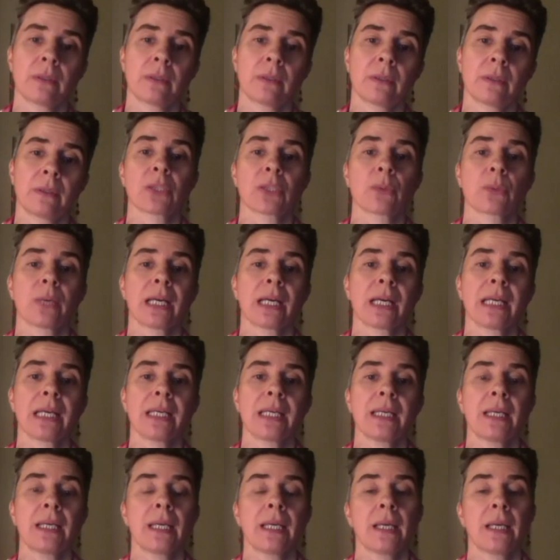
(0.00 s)
That's
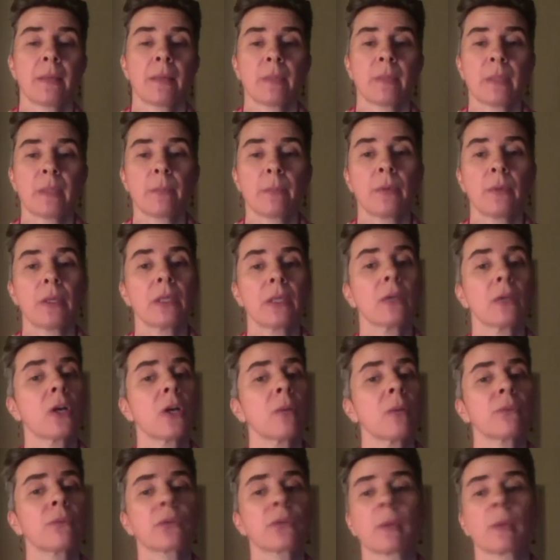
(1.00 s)
why people
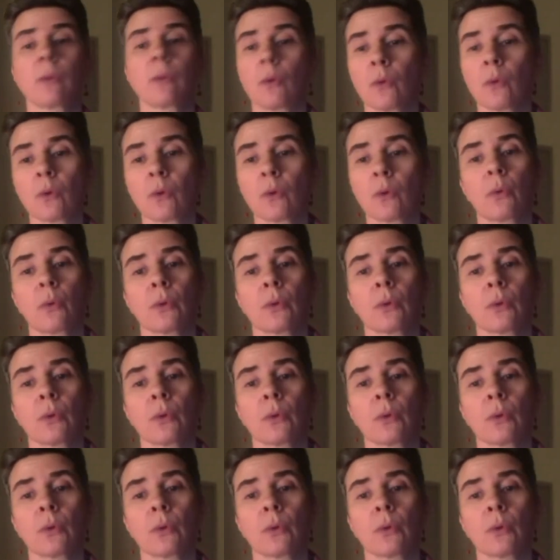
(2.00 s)
come from all